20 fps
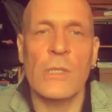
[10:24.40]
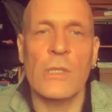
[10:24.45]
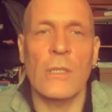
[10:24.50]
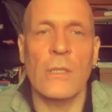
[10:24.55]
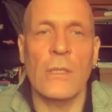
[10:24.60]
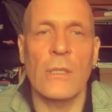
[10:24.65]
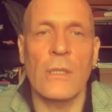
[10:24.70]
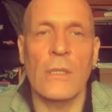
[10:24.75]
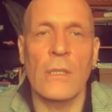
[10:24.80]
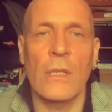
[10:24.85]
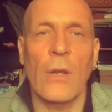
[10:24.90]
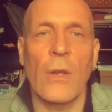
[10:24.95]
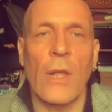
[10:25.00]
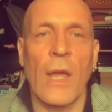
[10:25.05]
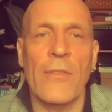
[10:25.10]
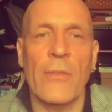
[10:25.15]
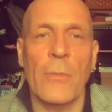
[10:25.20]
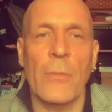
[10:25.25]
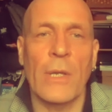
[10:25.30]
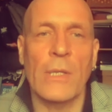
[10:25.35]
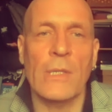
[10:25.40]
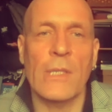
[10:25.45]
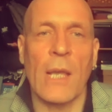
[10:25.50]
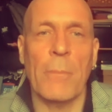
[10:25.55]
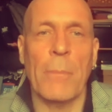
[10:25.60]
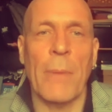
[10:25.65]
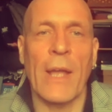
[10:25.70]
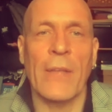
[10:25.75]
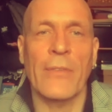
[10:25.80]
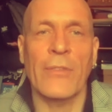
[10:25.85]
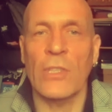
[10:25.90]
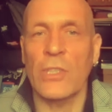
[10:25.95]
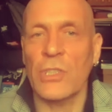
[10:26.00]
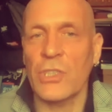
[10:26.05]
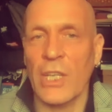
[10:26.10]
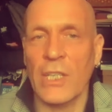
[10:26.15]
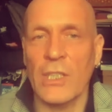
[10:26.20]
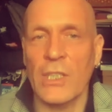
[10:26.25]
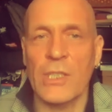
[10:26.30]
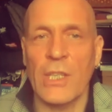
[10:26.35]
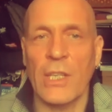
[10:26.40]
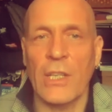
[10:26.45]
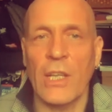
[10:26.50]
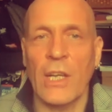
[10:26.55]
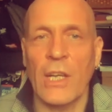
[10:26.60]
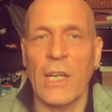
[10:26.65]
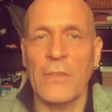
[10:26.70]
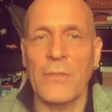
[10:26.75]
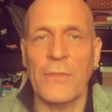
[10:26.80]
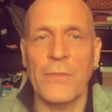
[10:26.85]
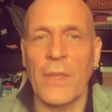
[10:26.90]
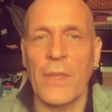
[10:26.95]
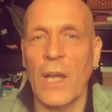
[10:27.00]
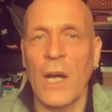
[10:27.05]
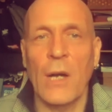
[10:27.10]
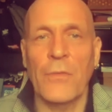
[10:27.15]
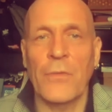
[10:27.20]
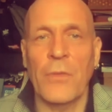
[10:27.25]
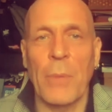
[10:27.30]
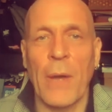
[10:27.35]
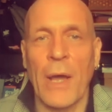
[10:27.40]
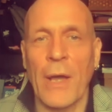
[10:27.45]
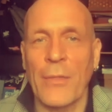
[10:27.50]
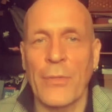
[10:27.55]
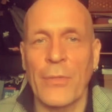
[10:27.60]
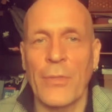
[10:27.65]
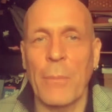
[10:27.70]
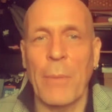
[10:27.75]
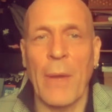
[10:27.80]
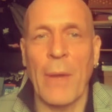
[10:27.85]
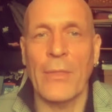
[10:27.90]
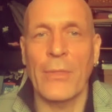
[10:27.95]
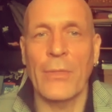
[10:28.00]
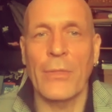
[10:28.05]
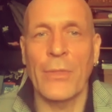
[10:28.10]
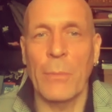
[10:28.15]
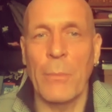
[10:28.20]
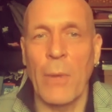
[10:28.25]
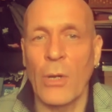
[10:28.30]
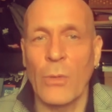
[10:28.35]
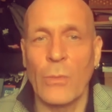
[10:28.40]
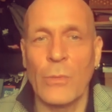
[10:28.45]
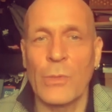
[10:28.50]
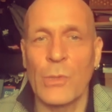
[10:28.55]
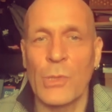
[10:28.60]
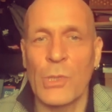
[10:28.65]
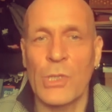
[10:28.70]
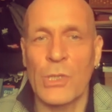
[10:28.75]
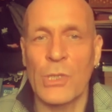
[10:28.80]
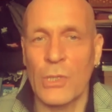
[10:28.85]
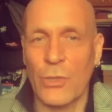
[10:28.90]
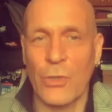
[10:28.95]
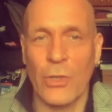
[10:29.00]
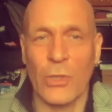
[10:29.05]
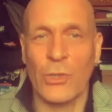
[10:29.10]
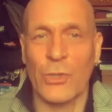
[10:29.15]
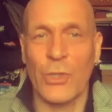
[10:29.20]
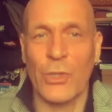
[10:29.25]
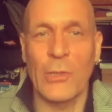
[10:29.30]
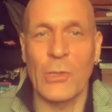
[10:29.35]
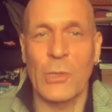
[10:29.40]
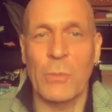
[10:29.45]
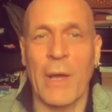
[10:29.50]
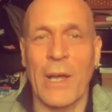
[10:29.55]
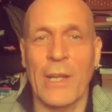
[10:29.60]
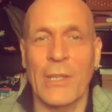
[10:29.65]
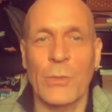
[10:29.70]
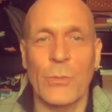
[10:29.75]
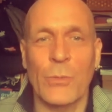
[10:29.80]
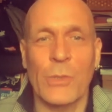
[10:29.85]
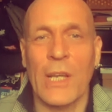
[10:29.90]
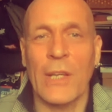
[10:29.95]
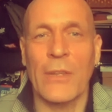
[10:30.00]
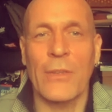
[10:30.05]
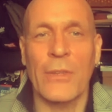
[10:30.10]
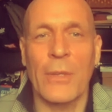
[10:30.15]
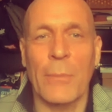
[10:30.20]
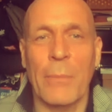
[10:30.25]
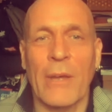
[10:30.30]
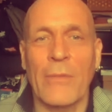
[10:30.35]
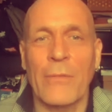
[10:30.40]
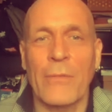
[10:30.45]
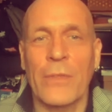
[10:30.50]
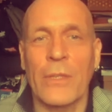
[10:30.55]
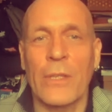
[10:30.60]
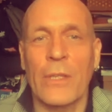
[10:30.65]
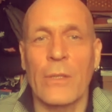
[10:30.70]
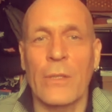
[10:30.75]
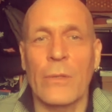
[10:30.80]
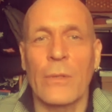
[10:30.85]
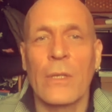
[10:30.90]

that, you know, like everybody knows that band that changed their life, the Alpha band, the Moments, the Crossroads band. Was that the band for you?